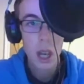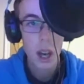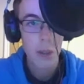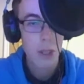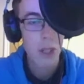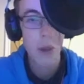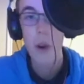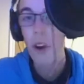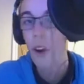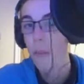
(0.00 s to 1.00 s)
I'm
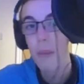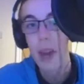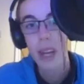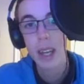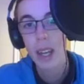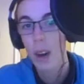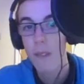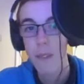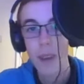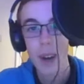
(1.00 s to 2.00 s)
sure many
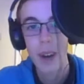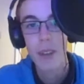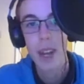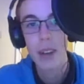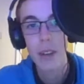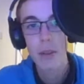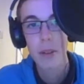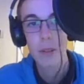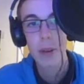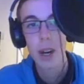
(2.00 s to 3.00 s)
of you out there do
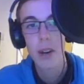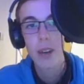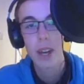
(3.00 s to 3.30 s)
as well.